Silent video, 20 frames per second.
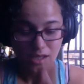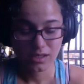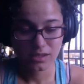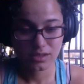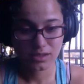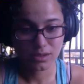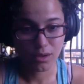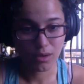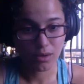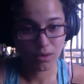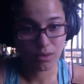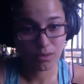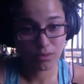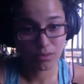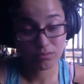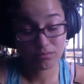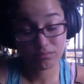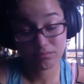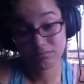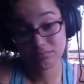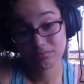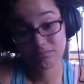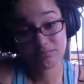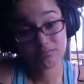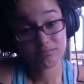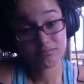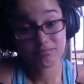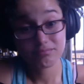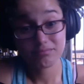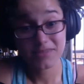so
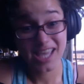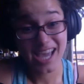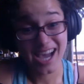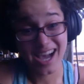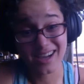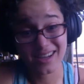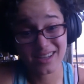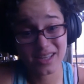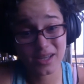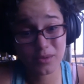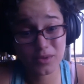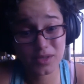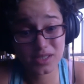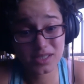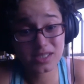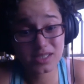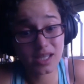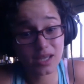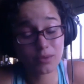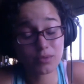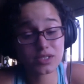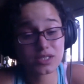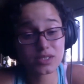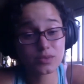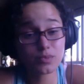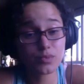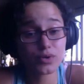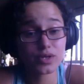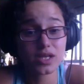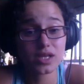yeah, it was
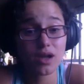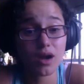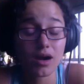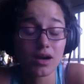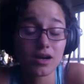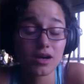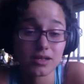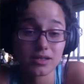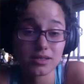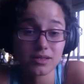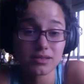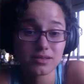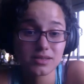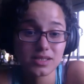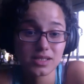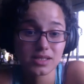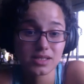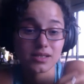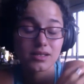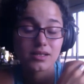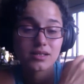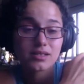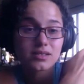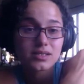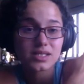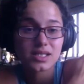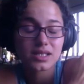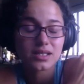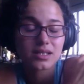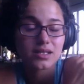pretty hard
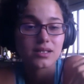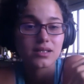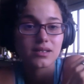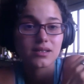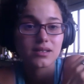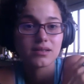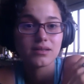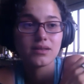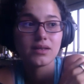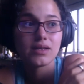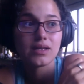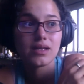to